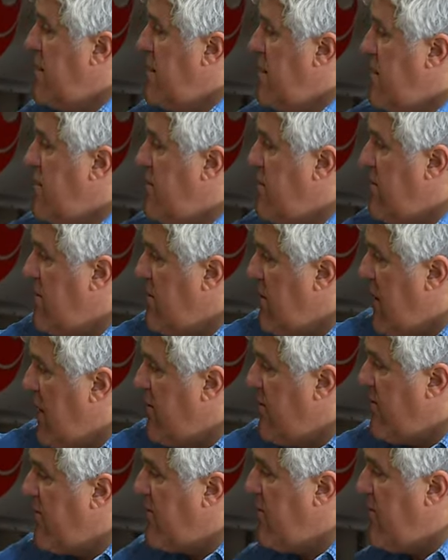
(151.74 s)
You
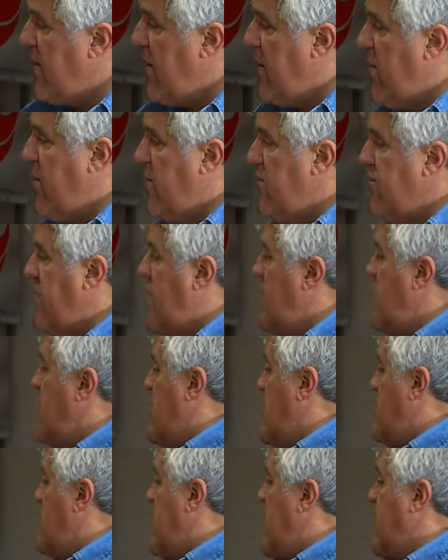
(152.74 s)
unscrew those and you
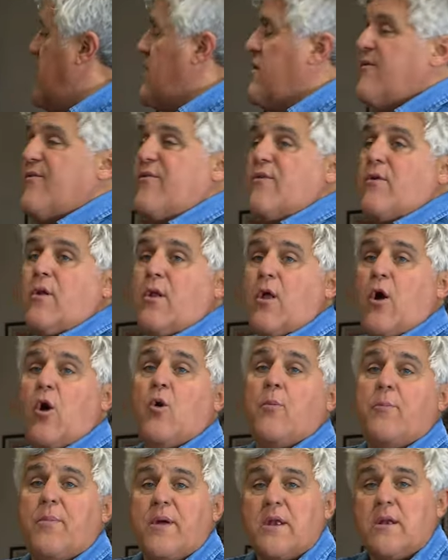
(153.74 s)
can make it a full
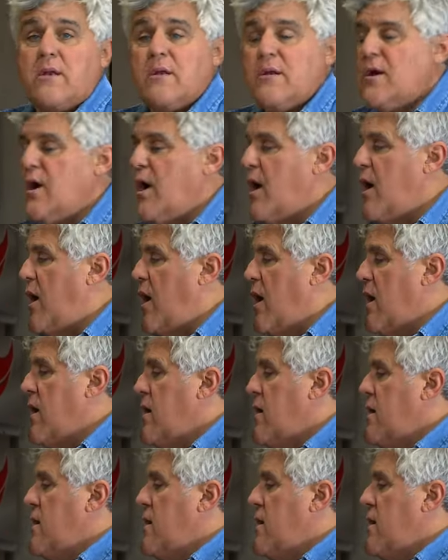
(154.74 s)
open car.